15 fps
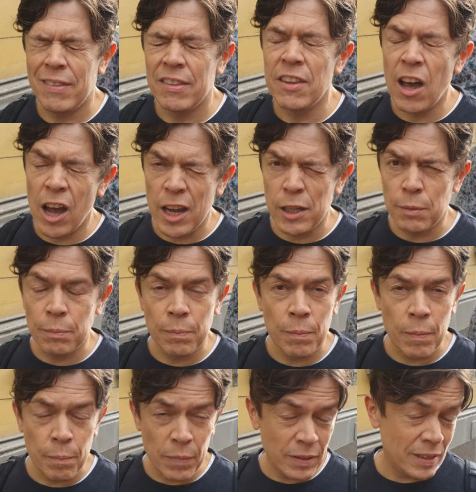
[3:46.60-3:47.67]
9
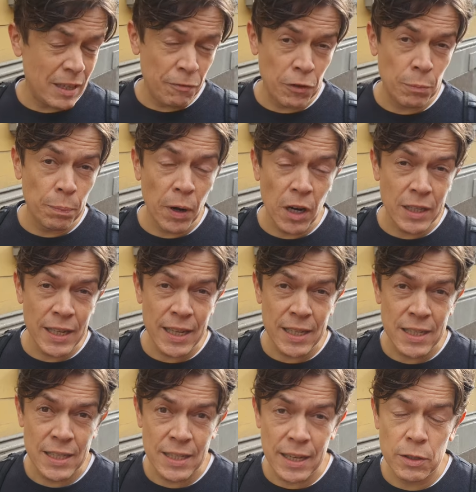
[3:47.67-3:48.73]
different
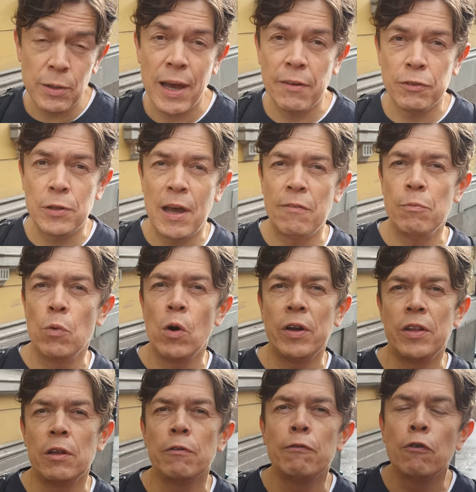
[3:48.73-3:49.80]
parties, and you have to have more
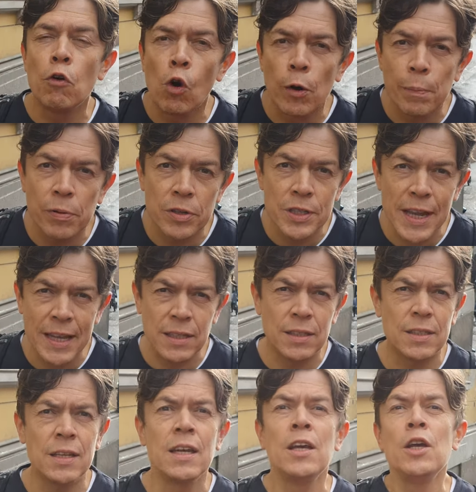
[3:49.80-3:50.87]
than 4%
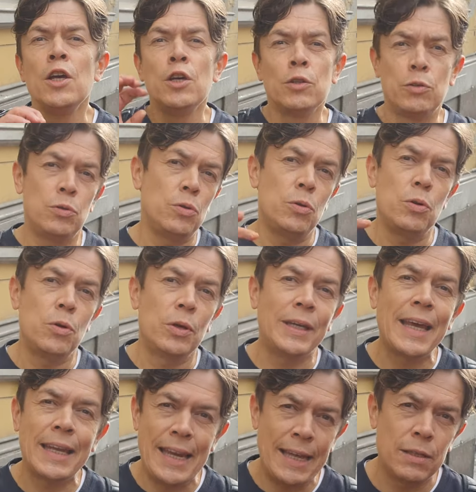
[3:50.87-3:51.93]
to
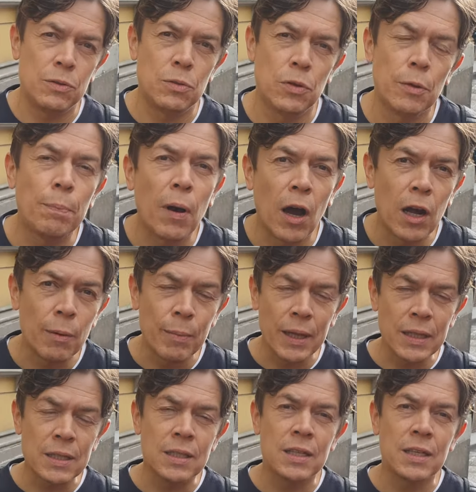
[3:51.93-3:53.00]
get into the parliament.